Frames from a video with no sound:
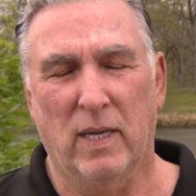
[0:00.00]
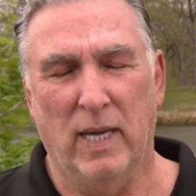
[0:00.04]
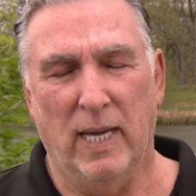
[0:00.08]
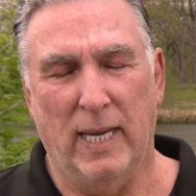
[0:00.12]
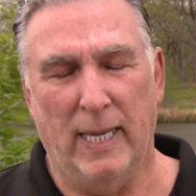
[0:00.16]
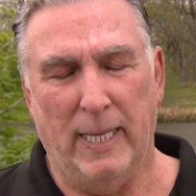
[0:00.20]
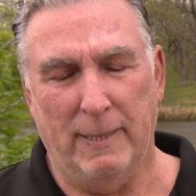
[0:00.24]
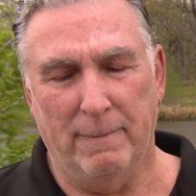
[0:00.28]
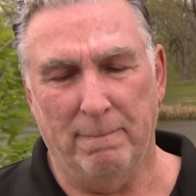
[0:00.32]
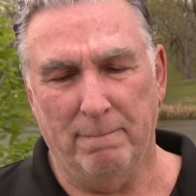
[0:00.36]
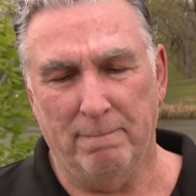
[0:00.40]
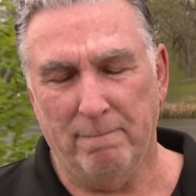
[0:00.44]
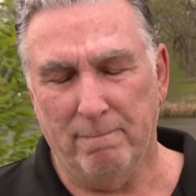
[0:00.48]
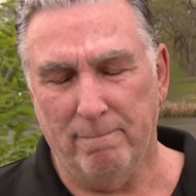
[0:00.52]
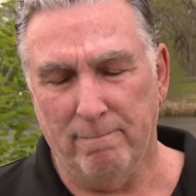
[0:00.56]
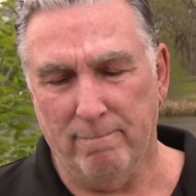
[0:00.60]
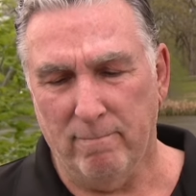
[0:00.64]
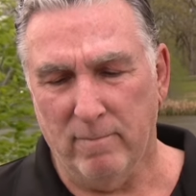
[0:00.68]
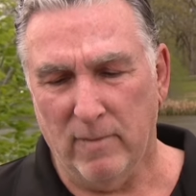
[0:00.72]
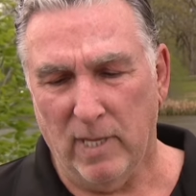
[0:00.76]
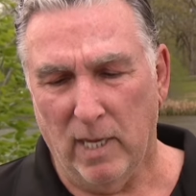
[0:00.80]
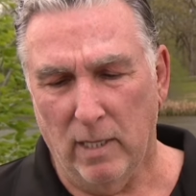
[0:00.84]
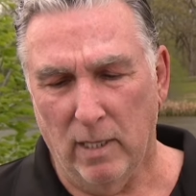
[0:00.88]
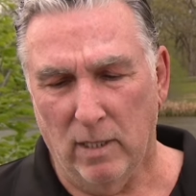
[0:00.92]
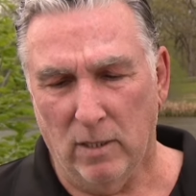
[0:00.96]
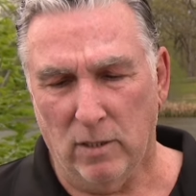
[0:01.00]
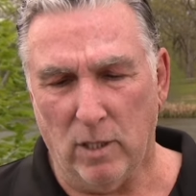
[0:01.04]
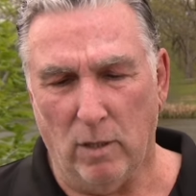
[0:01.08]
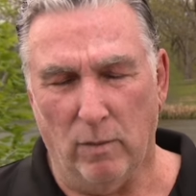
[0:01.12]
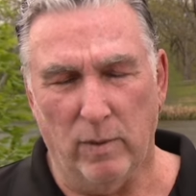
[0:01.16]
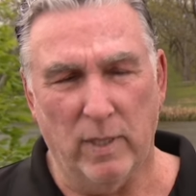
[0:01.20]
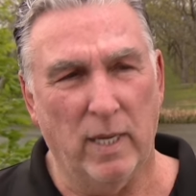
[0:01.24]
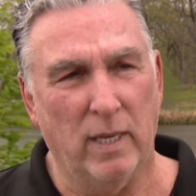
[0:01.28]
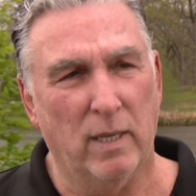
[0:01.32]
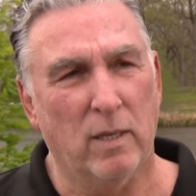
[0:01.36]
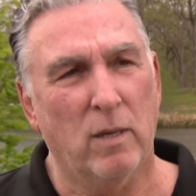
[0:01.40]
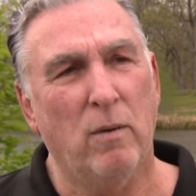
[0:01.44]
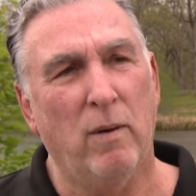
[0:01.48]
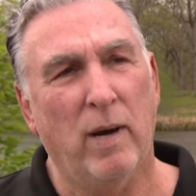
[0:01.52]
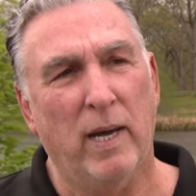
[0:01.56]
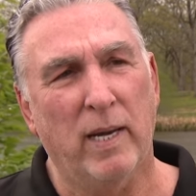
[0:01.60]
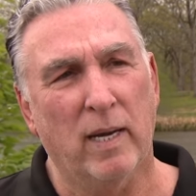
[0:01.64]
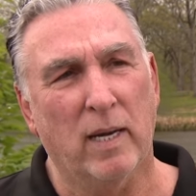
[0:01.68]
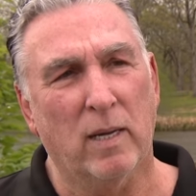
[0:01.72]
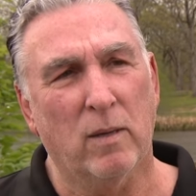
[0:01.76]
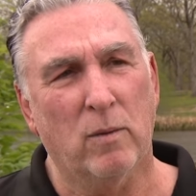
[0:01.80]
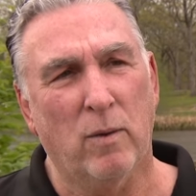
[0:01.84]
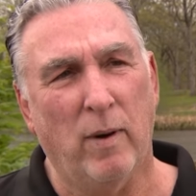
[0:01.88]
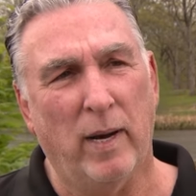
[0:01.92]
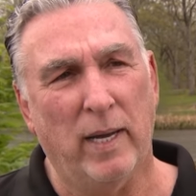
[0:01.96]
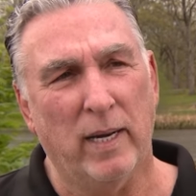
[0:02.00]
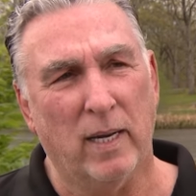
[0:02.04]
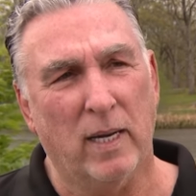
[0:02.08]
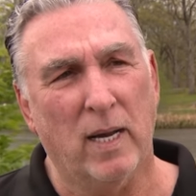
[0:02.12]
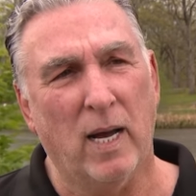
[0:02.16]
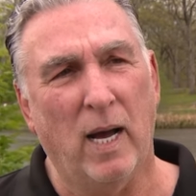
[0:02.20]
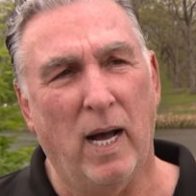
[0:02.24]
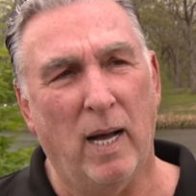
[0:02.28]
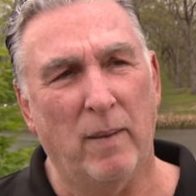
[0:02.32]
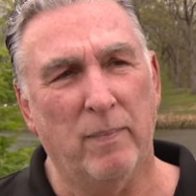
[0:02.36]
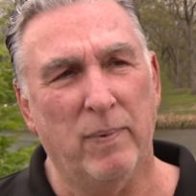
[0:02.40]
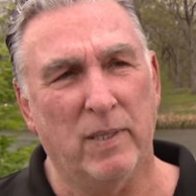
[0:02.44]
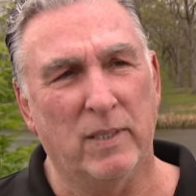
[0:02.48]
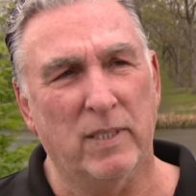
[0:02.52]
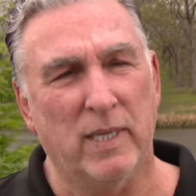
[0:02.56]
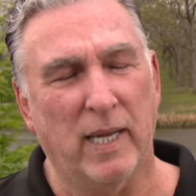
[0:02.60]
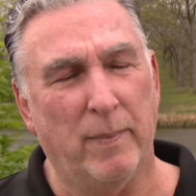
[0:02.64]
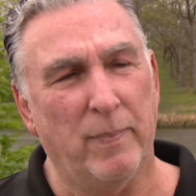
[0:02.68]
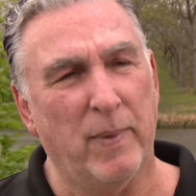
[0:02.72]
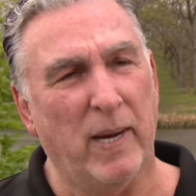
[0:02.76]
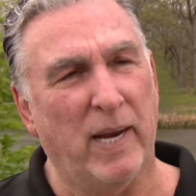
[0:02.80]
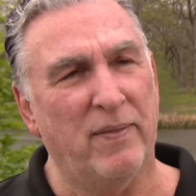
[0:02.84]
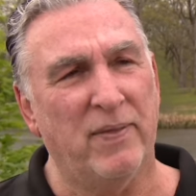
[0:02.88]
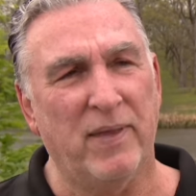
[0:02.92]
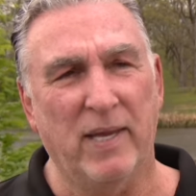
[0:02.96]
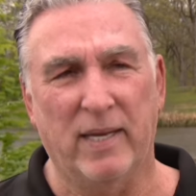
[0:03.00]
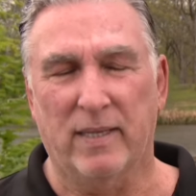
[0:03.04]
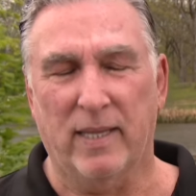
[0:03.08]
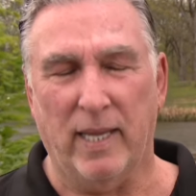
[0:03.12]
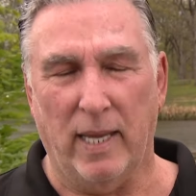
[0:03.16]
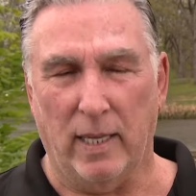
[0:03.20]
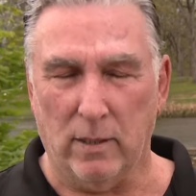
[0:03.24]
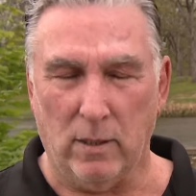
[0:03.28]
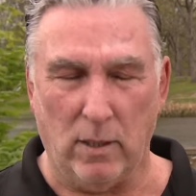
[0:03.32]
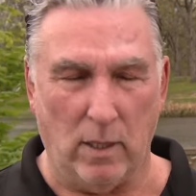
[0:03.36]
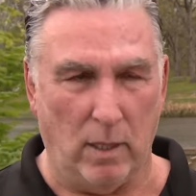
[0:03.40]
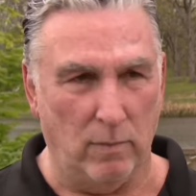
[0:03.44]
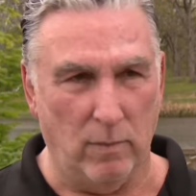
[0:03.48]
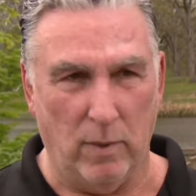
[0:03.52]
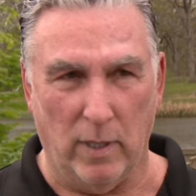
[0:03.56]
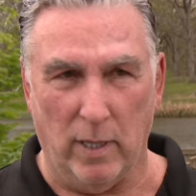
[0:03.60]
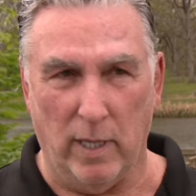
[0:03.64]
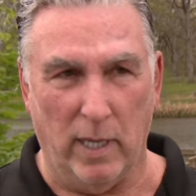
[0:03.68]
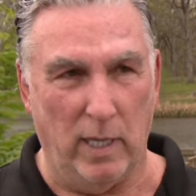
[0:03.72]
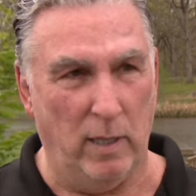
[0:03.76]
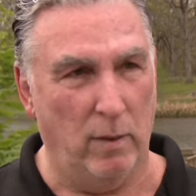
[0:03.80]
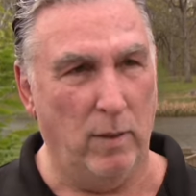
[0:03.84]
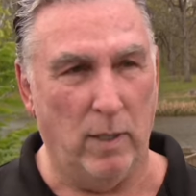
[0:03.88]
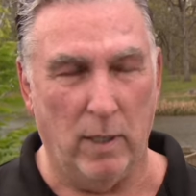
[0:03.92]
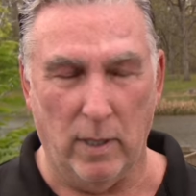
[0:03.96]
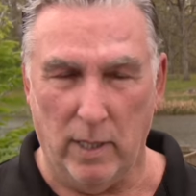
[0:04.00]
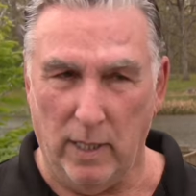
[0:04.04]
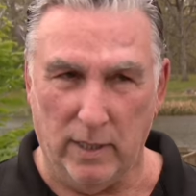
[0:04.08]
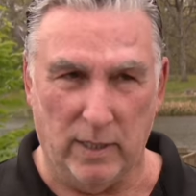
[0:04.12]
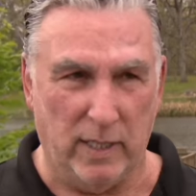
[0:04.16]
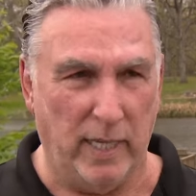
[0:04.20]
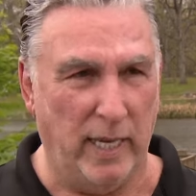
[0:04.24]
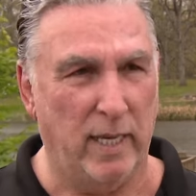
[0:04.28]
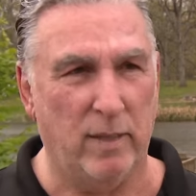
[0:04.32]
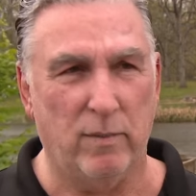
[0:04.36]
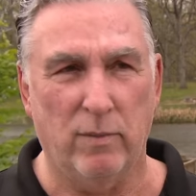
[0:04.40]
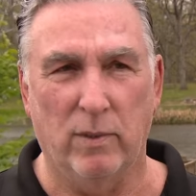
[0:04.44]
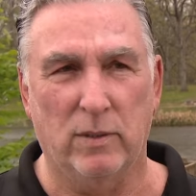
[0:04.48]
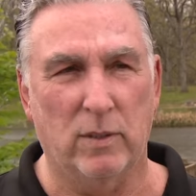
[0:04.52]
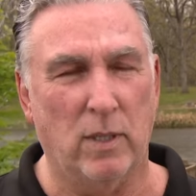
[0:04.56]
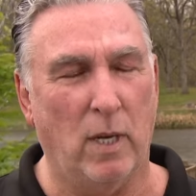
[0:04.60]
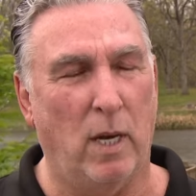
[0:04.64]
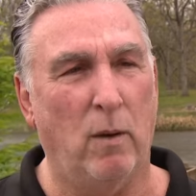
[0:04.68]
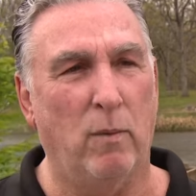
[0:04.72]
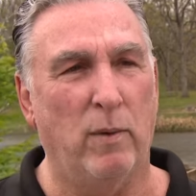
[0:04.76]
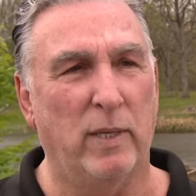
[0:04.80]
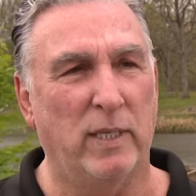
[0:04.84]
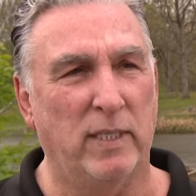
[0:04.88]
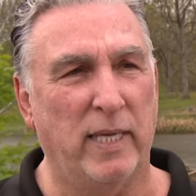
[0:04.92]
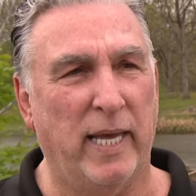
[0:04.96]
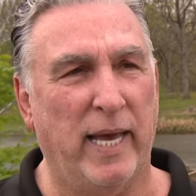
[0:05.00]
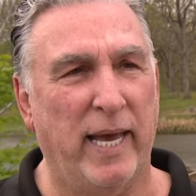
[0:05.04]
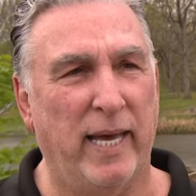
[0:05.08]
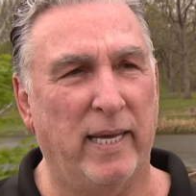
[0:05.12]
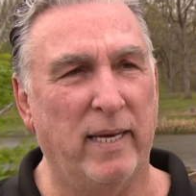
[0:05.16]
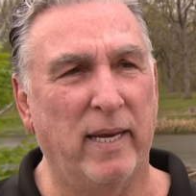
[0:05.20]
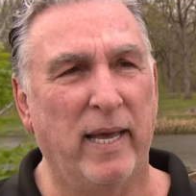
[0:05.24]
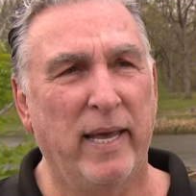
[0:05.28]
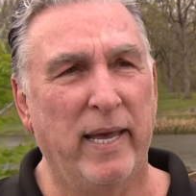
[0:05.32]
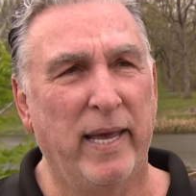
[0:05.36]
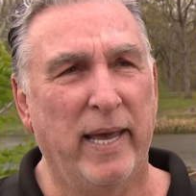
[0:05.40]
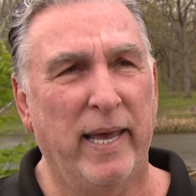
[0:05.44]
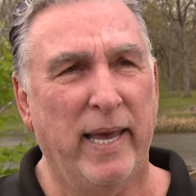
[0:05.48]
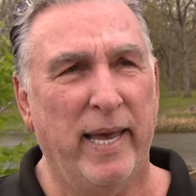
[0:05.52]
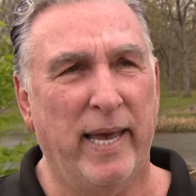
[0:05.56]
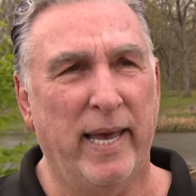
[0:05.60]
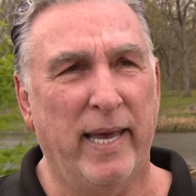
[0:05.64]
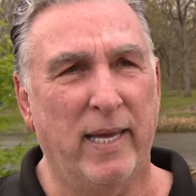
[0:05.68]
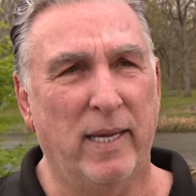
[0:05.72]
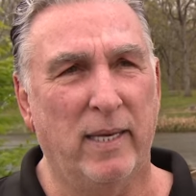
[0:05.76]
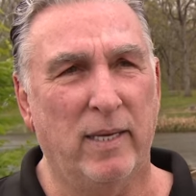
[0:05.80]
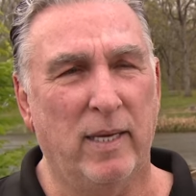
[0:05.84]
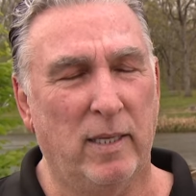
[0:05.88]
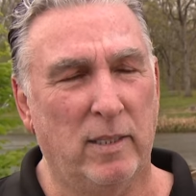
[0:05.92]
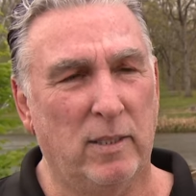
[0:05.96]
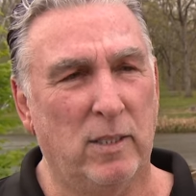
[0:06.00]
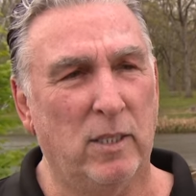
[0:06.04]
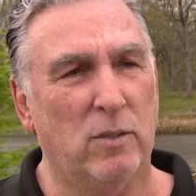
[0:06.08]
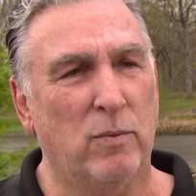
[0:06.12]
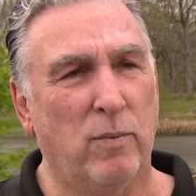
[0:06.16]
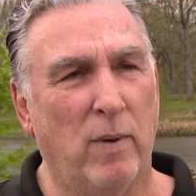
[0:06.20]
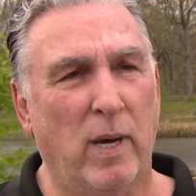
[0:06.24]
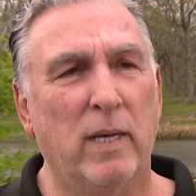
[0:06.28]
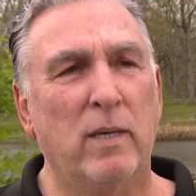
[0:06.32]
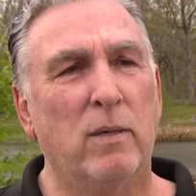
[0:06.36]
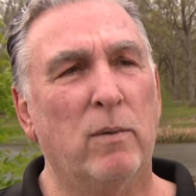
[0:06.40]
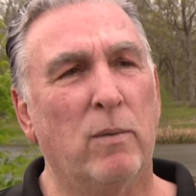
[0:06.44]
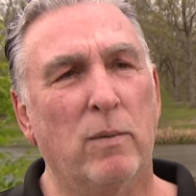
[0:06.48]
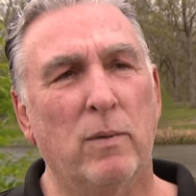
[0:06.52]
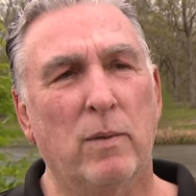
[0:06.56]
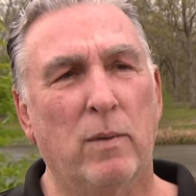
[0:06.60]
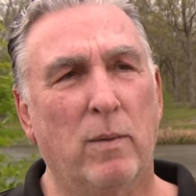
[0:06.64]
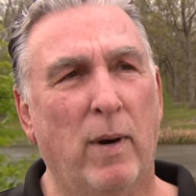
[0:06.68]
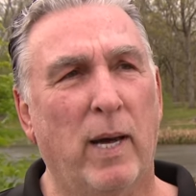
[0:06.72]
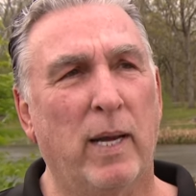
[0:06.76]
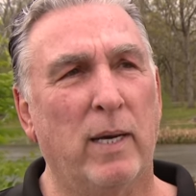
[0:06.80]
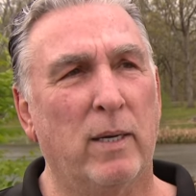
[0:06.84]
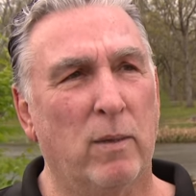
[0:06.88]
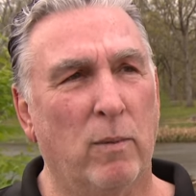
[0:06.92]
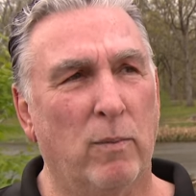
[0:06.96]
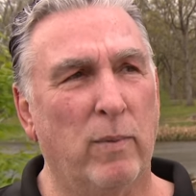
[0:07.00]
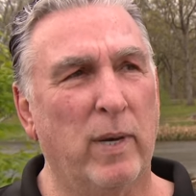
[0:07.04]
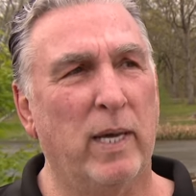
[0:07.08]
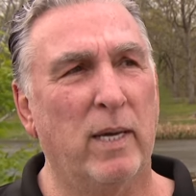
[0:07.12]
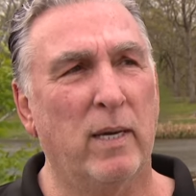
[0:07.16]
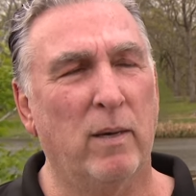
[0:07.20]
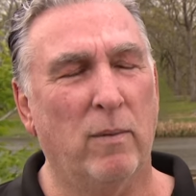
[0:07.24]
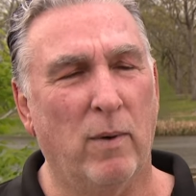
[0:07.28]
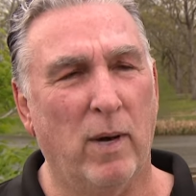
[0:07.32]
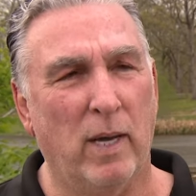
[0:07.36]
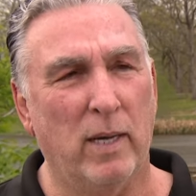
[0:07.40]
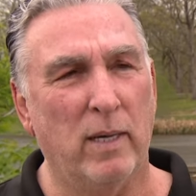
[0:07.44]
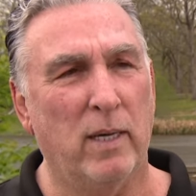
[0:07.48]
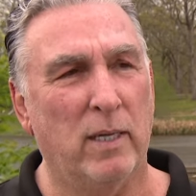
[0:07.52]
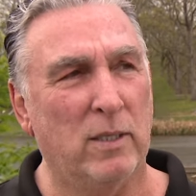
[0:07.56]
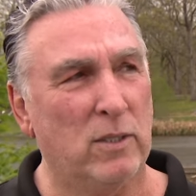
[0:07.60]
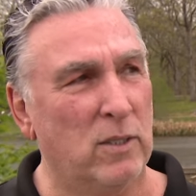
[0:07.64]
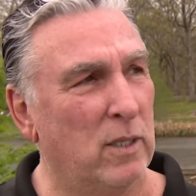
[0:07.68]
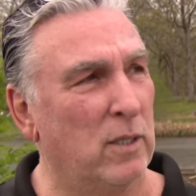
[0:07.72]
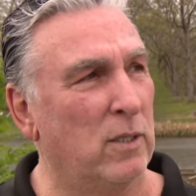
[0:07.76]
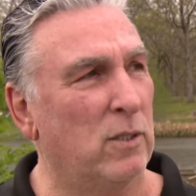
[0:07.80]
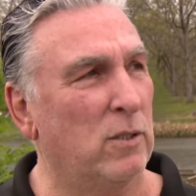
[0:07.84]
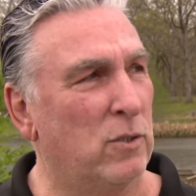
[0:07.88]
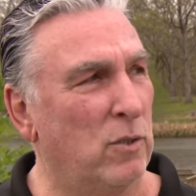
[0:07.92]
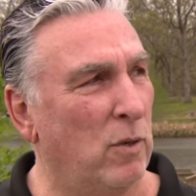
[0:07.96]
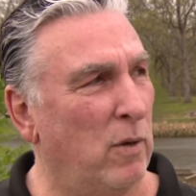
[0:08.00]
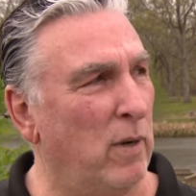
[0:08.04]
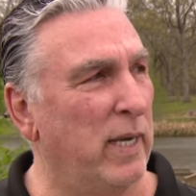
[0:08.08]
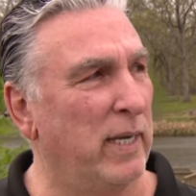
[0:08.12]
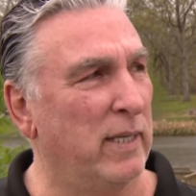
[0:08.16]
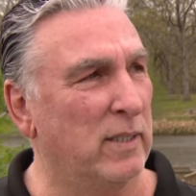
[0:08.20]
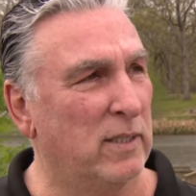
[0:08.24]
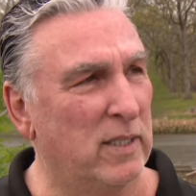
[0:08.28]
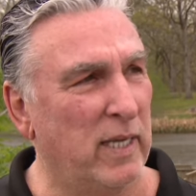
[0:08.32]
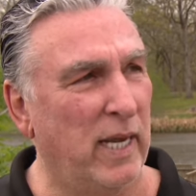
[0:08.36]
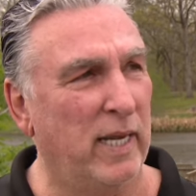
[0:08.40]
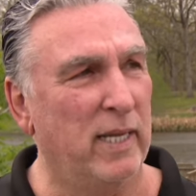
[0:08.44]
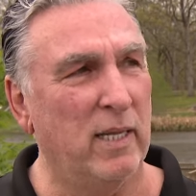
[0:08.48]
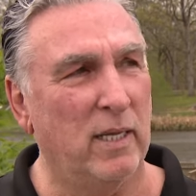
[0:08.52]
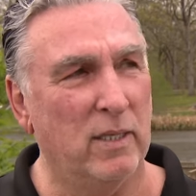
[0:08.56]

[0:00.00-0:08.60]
Um, so we didn't quite quite accomplish that, but I think that's where he his head was always at, and he just wanted to wanted to win and wanted us to enjoy in St.